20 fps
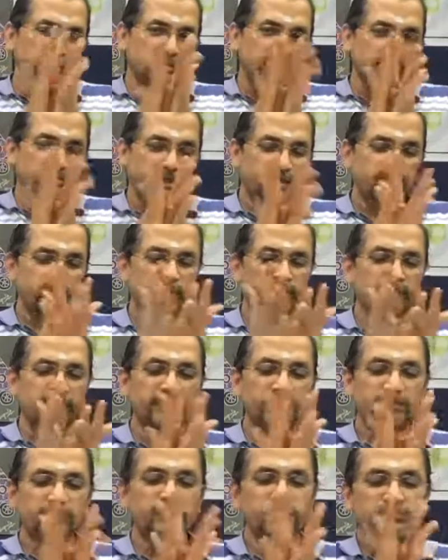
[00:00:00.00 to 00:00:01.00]
Then what you
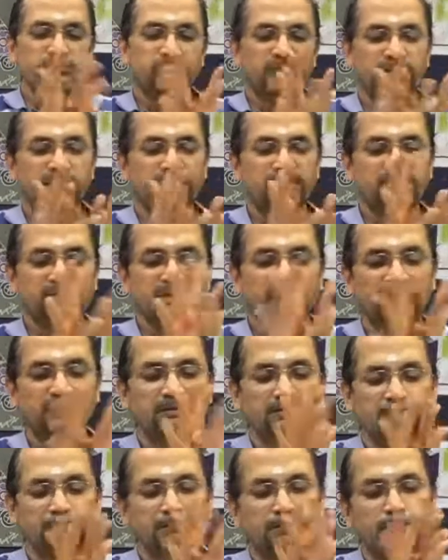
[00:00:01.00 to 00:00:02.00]
can do is you can
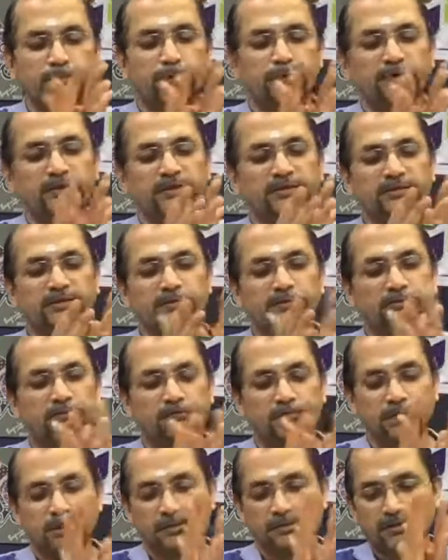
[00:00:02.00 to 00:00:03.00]
basically put it
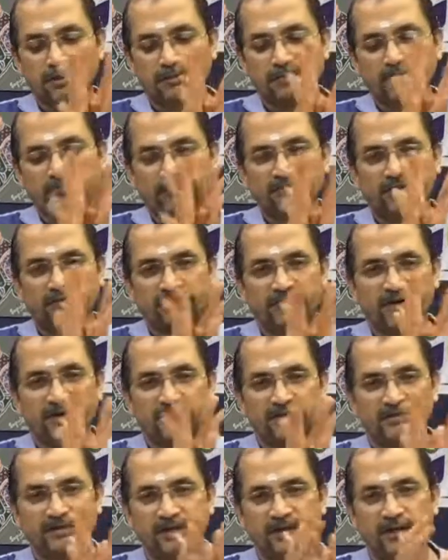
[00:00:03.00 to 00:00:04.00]
on top of the
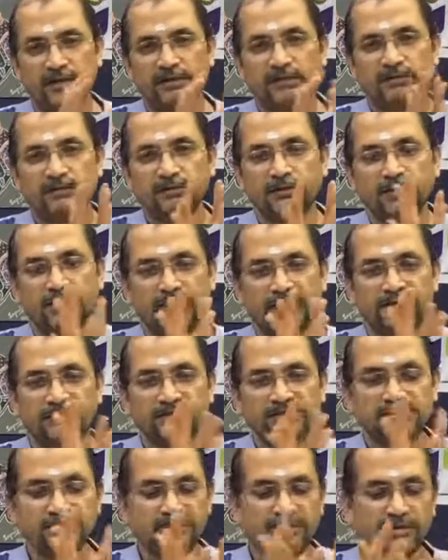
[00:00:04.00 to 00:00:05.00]
head and
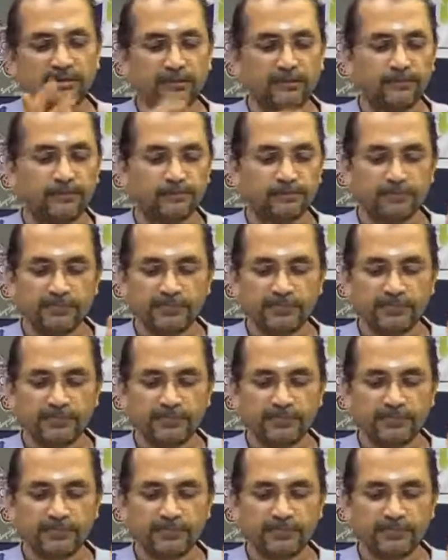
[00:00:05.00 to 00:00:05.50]
then see.